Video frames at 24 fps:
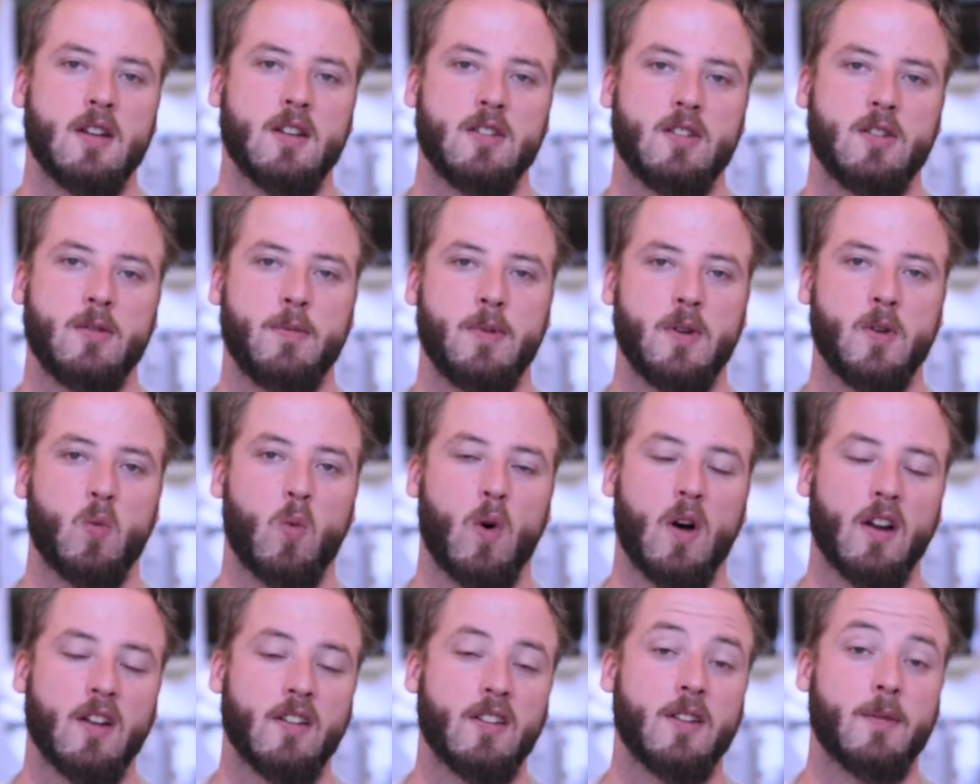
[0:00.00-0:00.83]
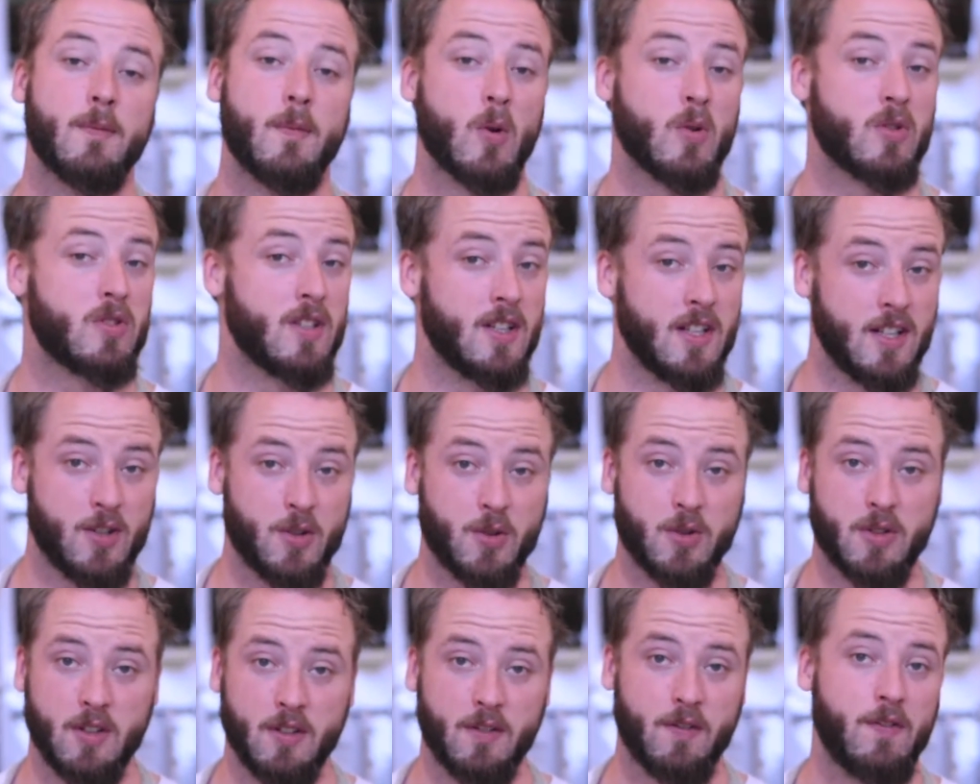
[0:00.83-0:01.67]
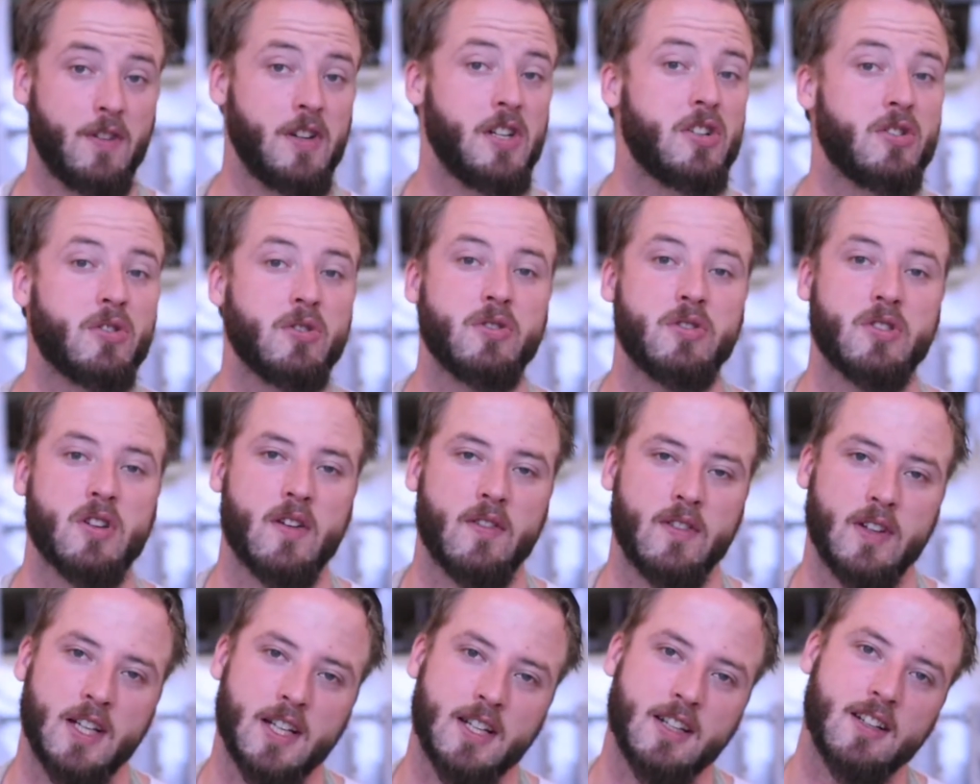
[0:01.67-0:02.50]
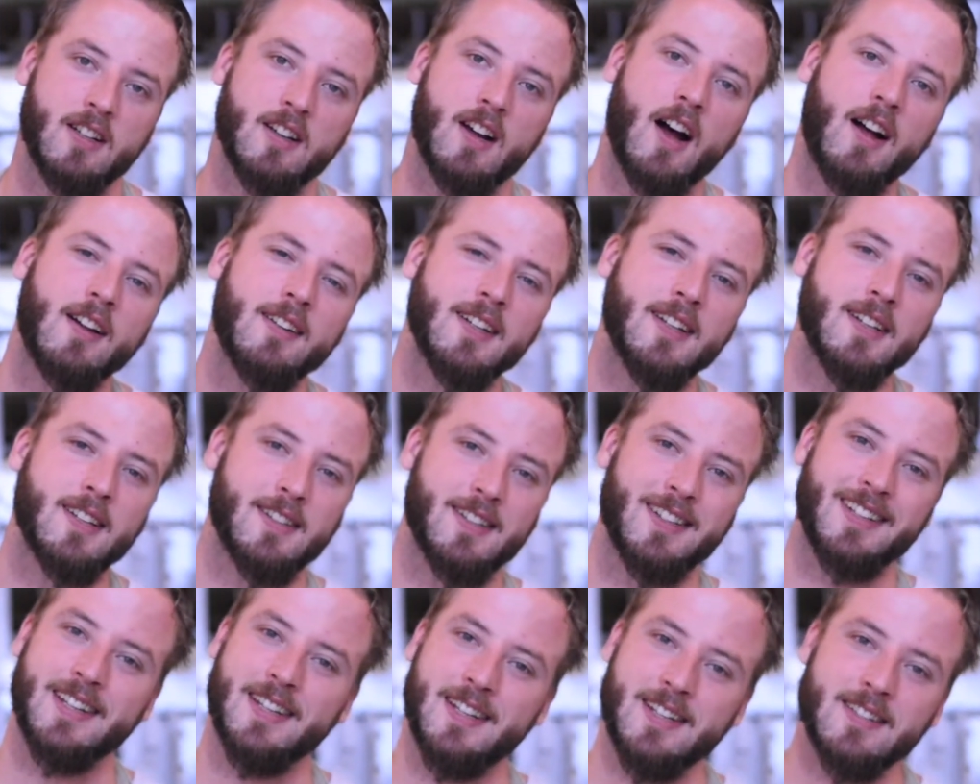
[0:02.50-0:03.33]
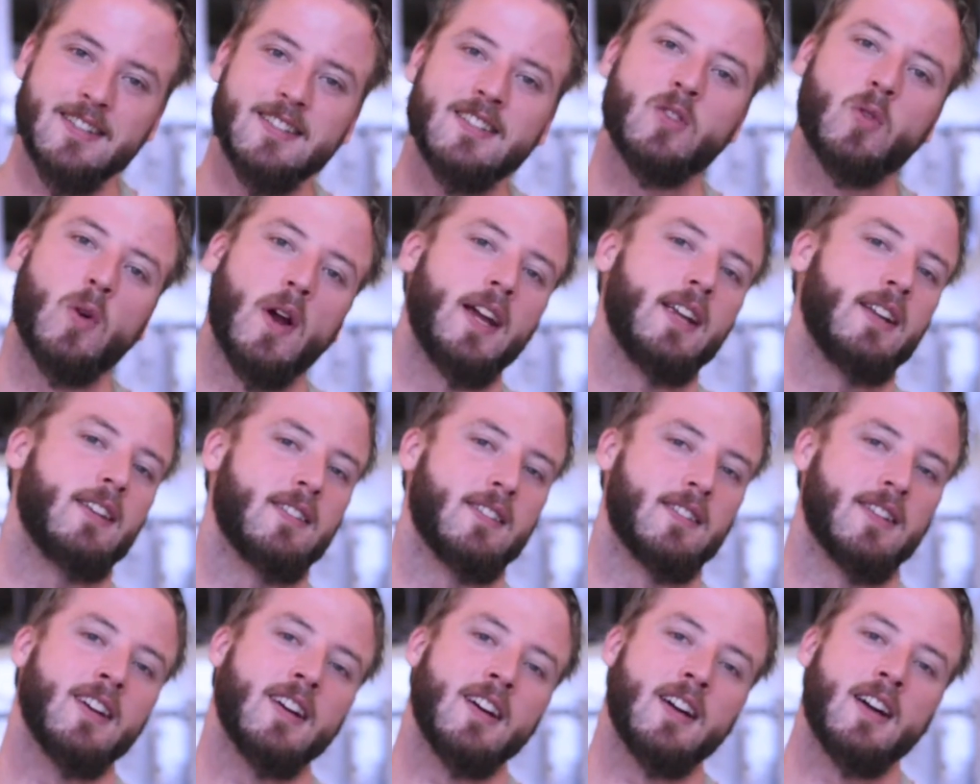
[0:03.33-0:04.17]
to be one of the most interesting features of it. And the content is great.